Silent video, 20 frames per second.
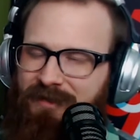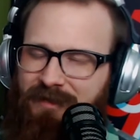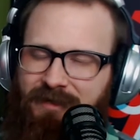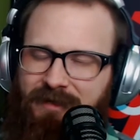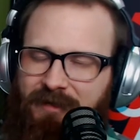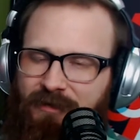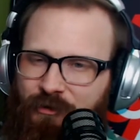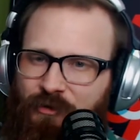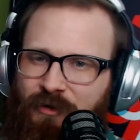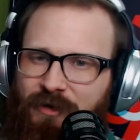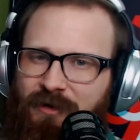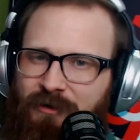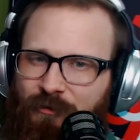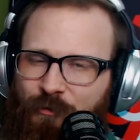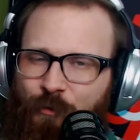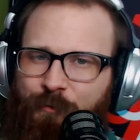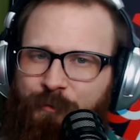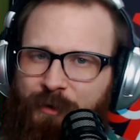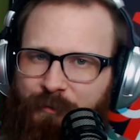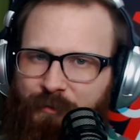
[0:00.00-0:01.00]
I'll
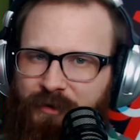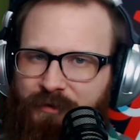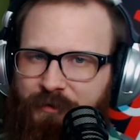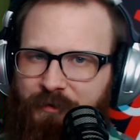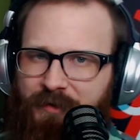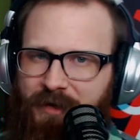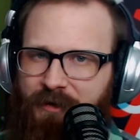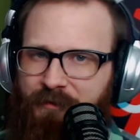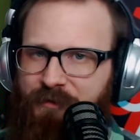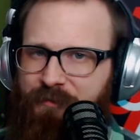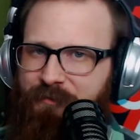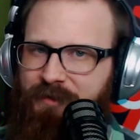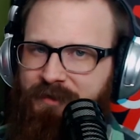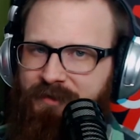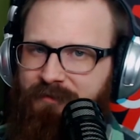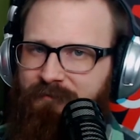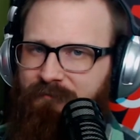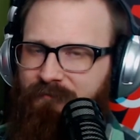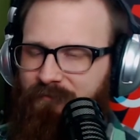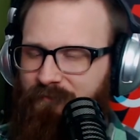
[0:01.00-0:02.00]
hold my breath on that one,
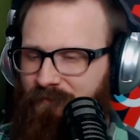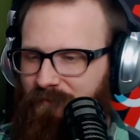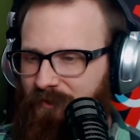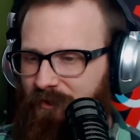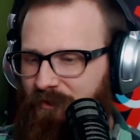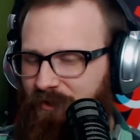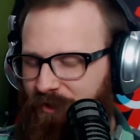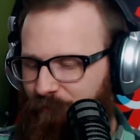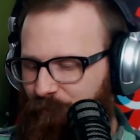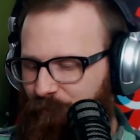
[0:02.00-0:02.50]
but you get the